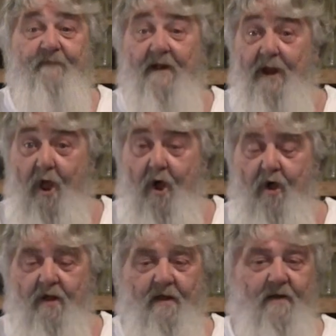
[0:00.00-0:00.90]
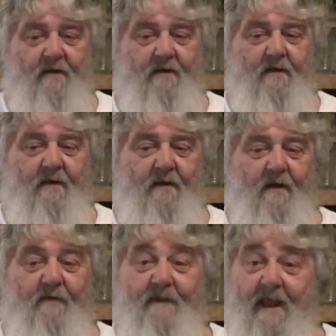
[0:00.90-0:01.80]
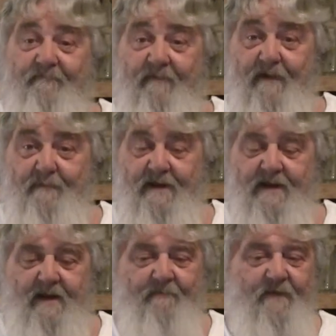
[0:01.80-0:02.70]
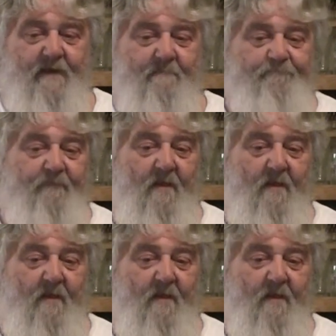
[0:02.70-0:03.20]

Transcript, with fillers: very long, or had very many of them.